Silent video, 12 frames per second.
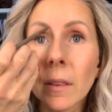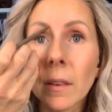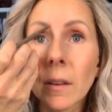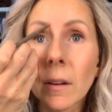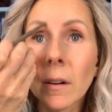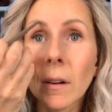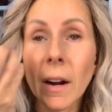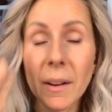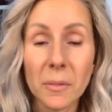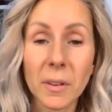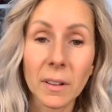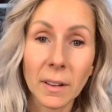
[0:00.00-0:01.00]
I feel
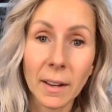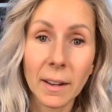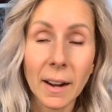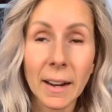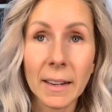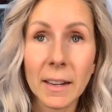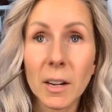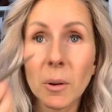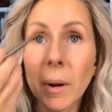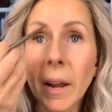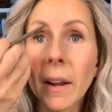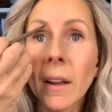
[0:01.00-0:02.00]
like I can get away
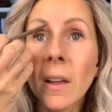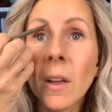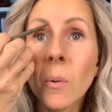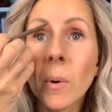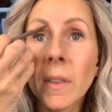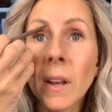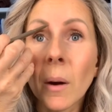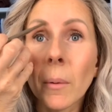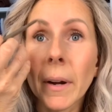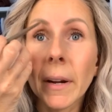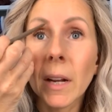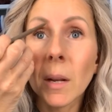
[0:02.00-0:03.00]
with not wearing
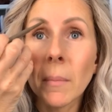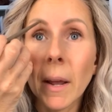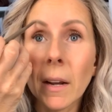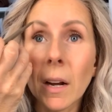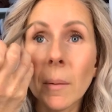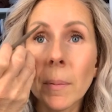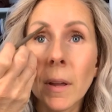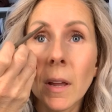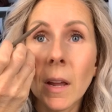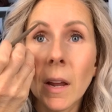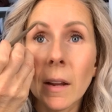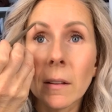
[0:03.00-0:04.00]
any makeup
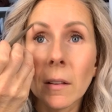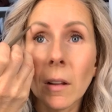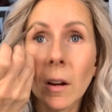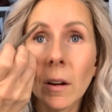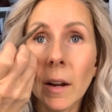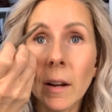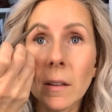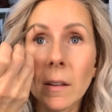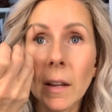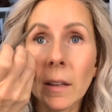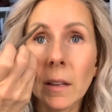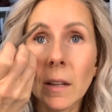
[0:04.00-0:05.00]
as long as at
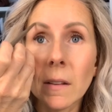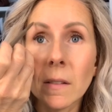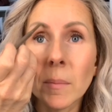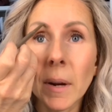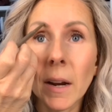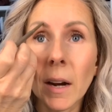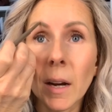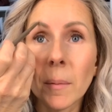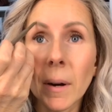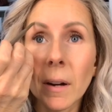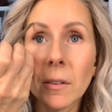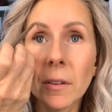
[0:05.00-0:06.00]
least my eyebrows
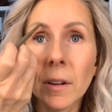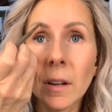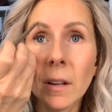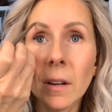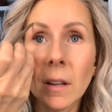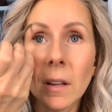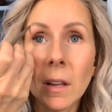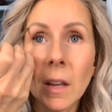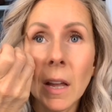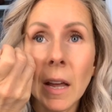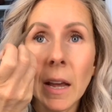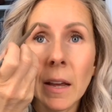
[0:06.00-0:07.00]
are done
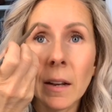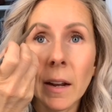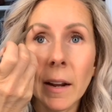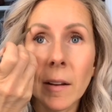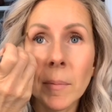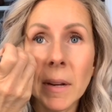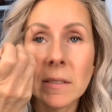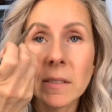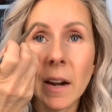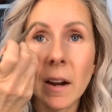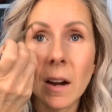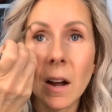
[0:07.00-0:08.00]
and I have
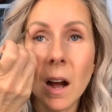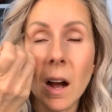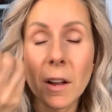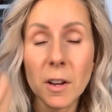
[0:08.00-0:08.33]
mascara on my